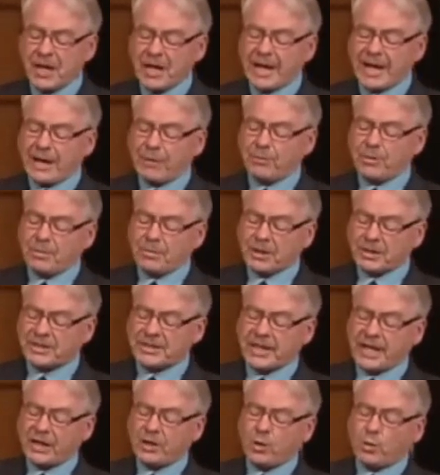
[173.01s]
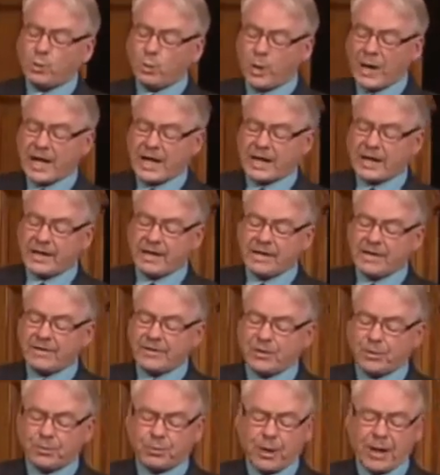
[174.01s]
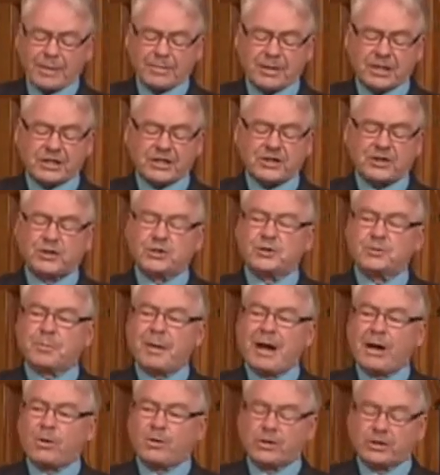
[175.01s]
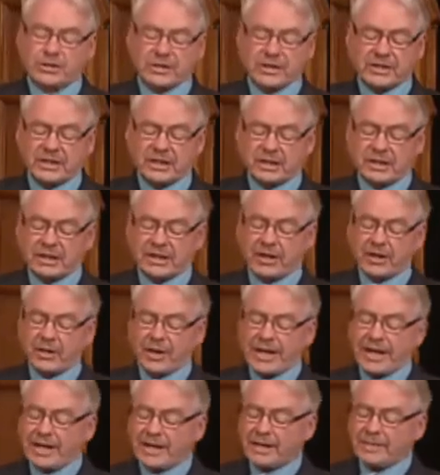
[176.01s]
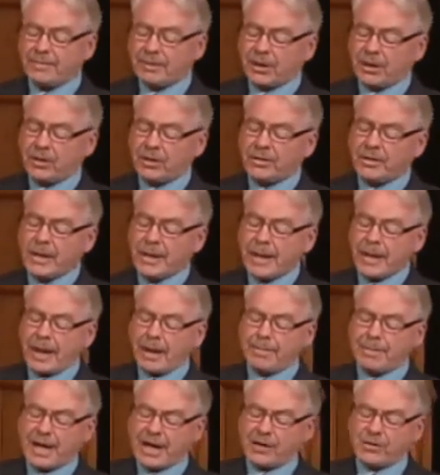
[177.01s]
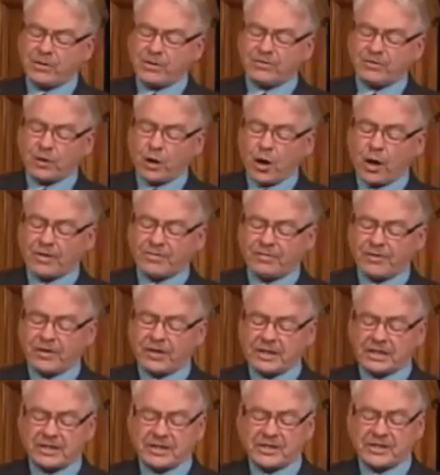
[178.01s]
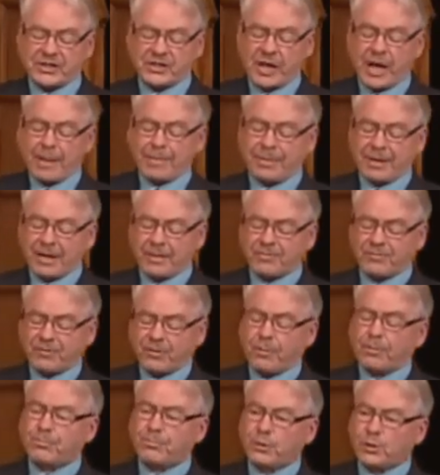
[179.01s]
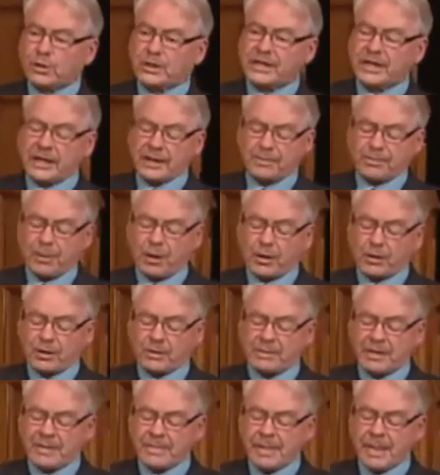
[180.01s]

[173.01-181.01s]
and we must take away the Prime Minister's power to declare any bill a matter of confidence and stop him from bullying Parliament,